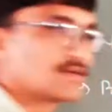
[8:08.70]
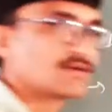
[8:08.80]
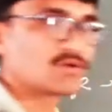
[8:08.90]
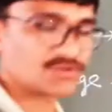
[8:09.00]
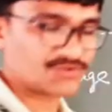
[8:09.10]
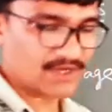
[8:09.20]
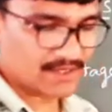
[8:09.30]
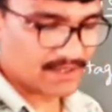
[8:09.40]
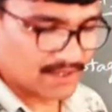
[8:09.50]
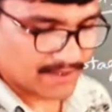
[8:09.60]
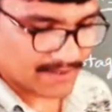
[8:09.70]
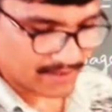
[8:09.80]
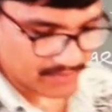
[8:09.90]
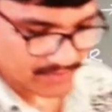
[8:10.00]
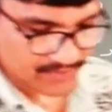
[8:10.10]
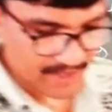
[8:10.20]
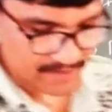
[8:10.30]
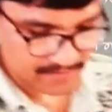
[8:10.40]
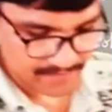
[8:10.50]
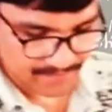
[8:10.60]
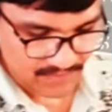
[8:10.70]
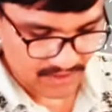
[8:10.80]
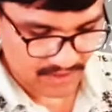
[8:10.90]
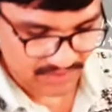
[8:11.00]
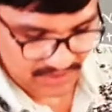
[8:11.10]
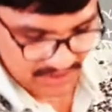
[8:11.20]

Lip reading: Cost and revenue. Then with the